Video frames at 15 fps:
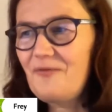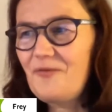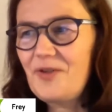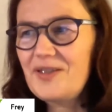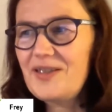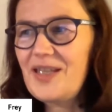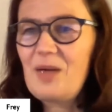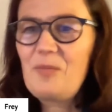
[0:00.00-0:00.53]
for
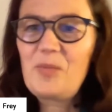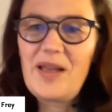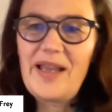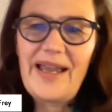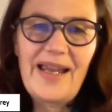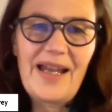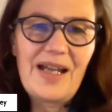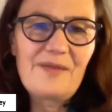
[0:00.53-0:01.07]
example
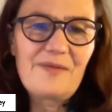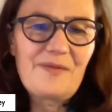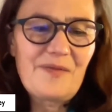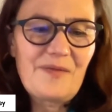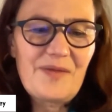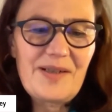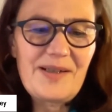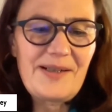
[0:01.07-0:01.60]
have
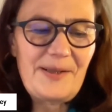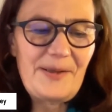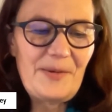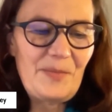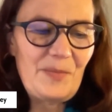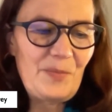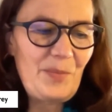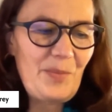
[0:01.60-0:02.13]

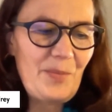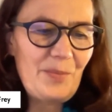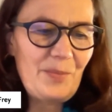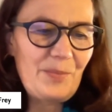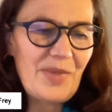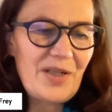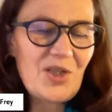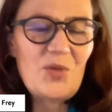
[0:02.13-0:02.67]

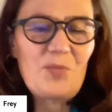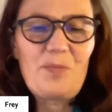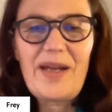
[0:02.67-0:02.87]
much